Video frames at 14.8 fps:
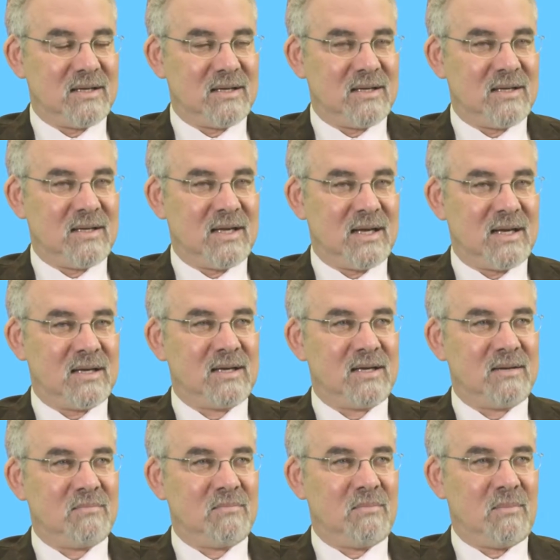then
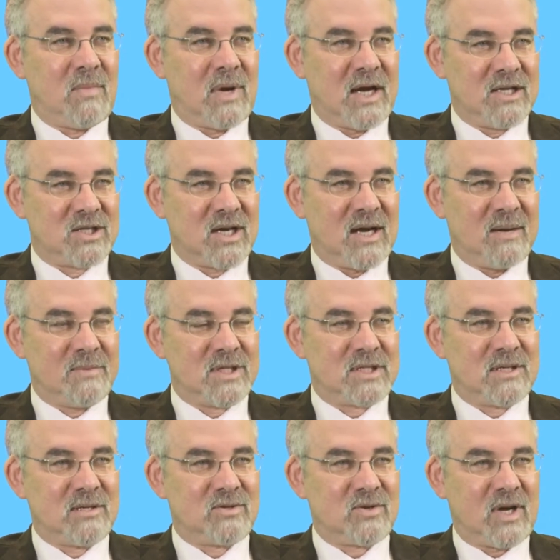my job is
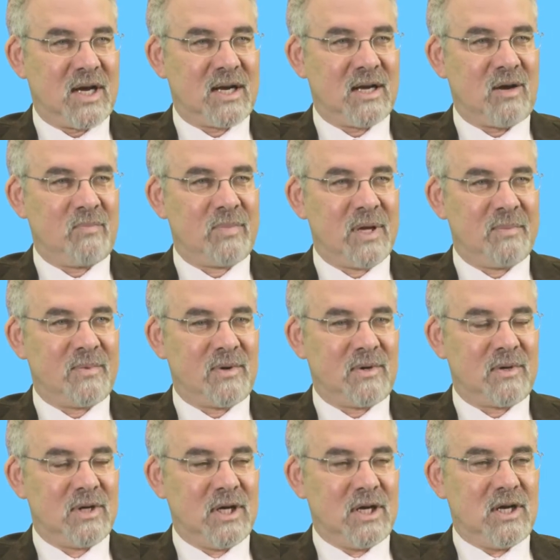to try and help
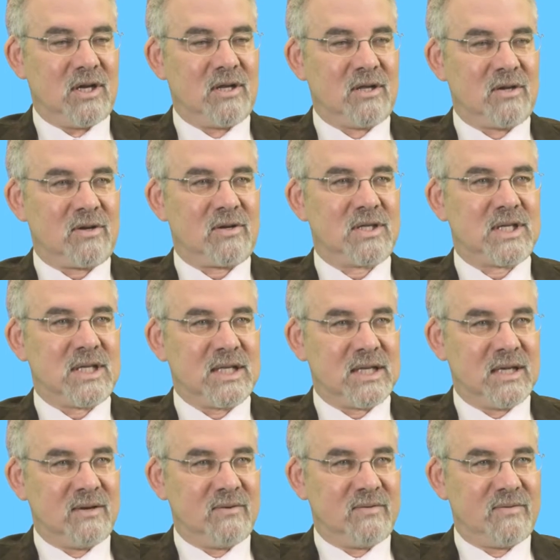people learn to
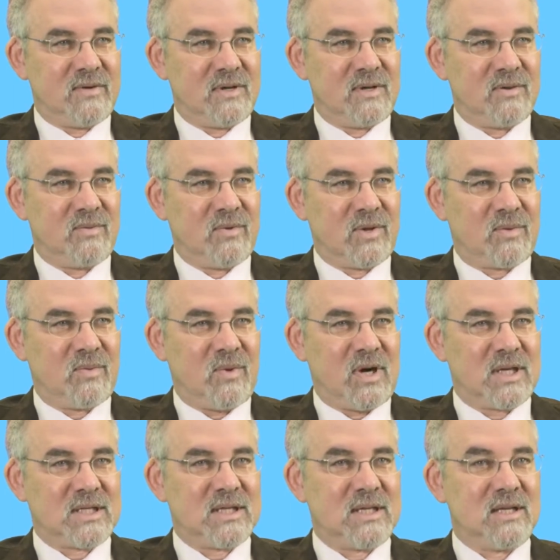live with
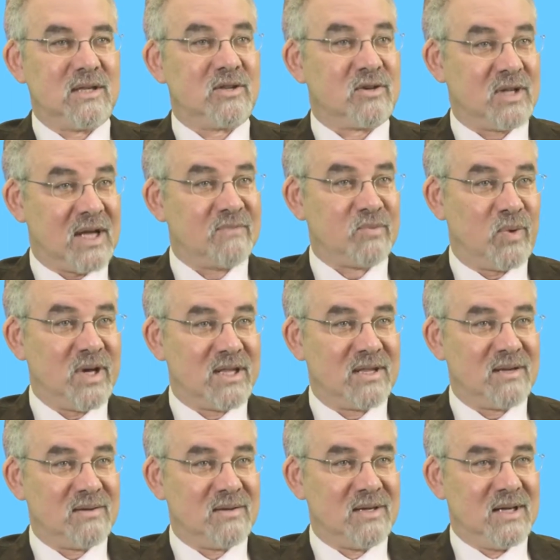what they're left with
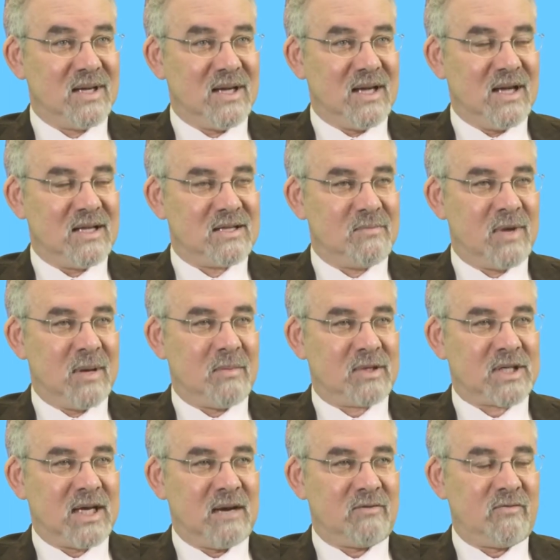and to be able
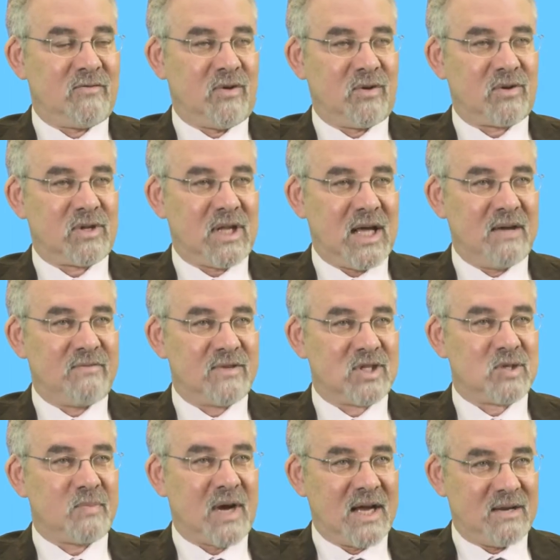to have a fuller life in
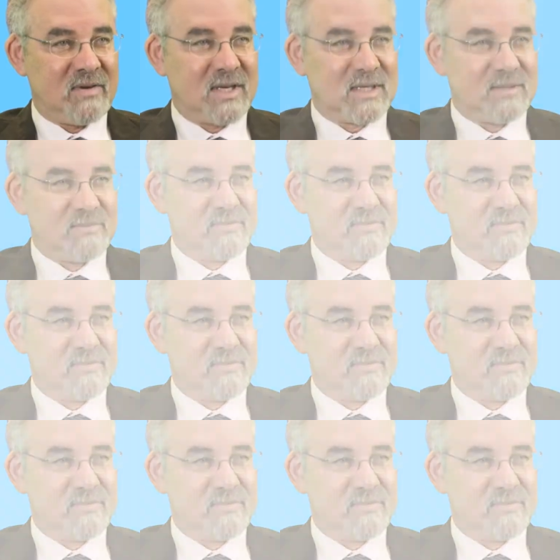spite of it.